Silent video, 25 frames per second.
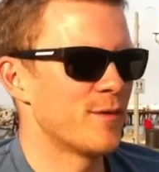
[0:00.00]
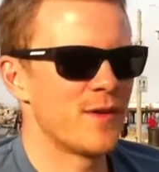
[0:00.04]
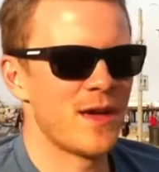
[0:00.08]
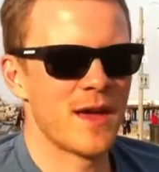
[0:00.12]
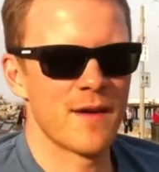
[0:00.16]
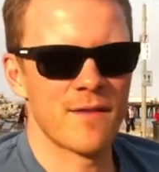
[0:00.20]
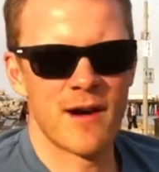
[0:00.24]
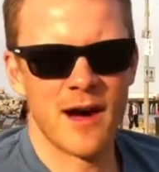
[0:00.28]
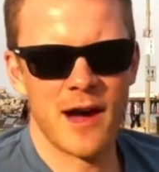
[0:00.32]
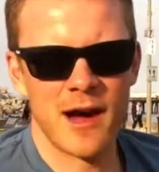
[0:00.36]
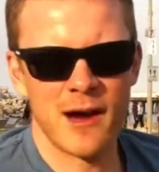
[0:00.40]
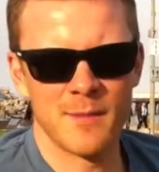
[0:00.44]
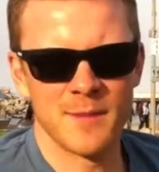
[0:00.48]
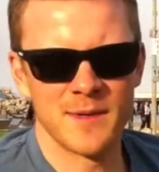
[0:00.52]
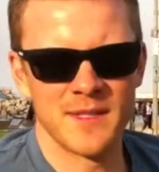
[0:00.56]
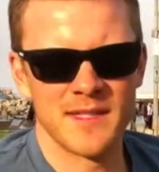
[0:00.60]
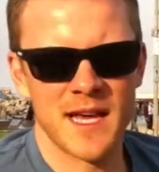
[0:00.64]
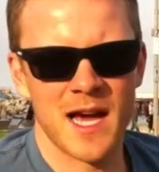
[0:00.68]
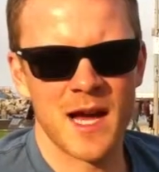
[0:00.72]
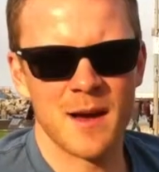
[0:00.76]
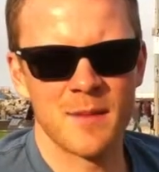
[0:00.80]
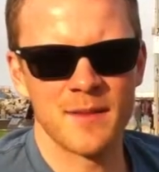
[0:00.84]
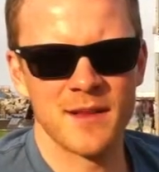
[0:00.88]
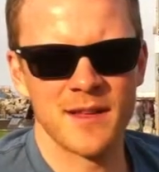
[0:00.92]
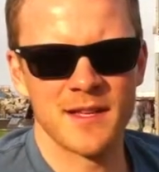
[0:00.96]
if you have higher
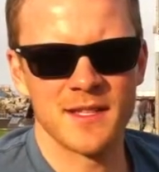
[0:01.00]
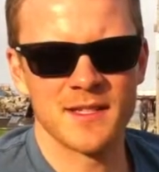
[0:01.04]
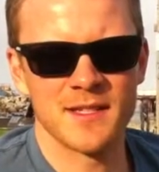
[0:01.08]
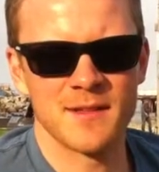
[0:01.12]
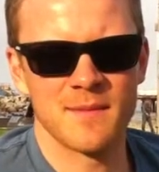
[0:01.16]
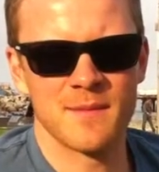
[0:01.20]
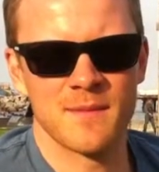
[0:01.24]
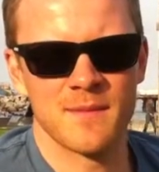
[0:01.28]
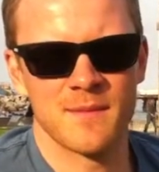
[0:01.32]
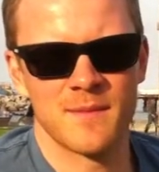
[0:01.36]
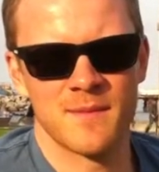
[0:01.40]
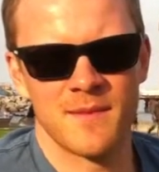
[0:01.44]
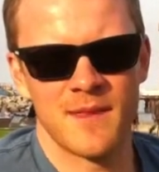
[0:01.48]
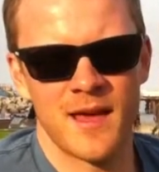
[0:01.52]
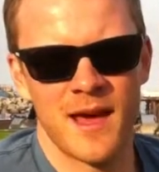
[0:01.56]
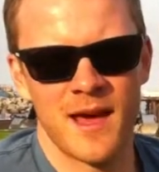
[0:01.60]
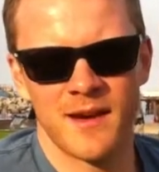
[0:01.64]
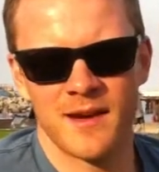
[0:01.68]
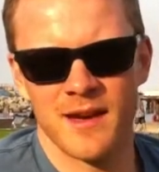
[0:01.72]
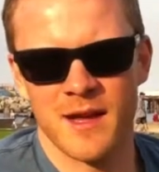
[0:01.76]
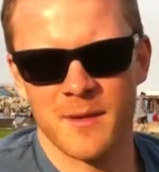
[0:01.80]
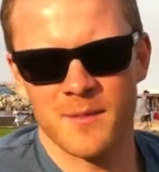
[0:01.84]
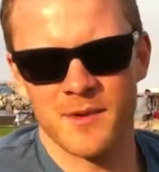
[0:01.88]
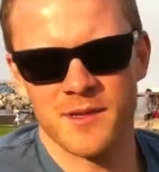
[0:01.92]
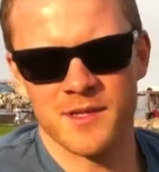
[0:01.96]
metabolism,
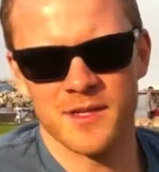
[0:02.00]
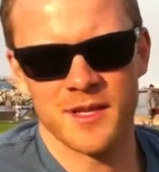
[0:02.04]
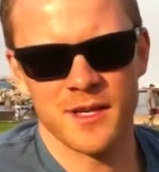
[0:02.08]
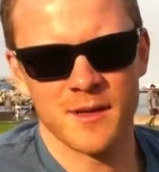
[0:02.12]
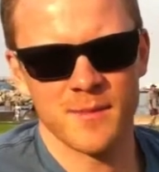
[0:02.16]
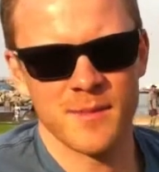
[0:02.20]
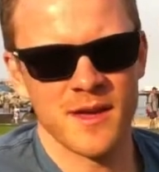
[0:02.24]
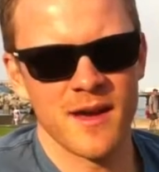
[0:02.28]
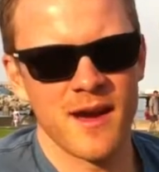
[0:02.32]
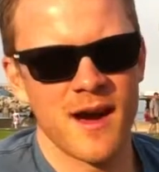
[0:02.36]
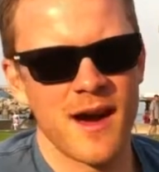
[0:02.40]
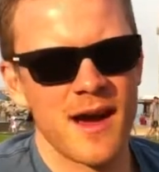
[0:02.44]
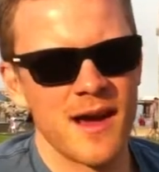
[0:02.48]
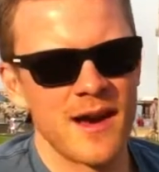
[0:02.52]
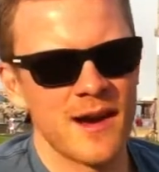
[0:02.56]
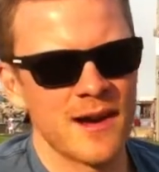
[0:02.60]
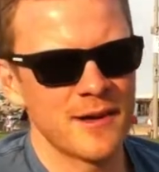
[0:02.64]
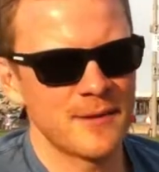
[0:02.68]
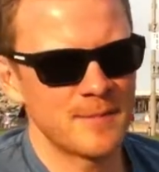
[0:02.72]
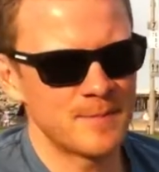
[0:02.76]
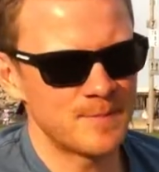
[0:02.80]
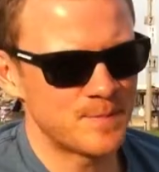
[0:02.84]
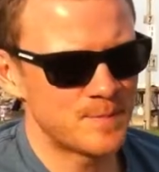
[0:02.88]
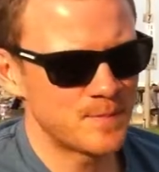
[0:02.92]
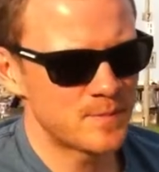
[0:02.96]
that number is going to be
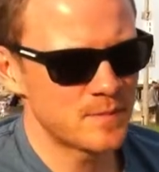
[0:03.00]
higher.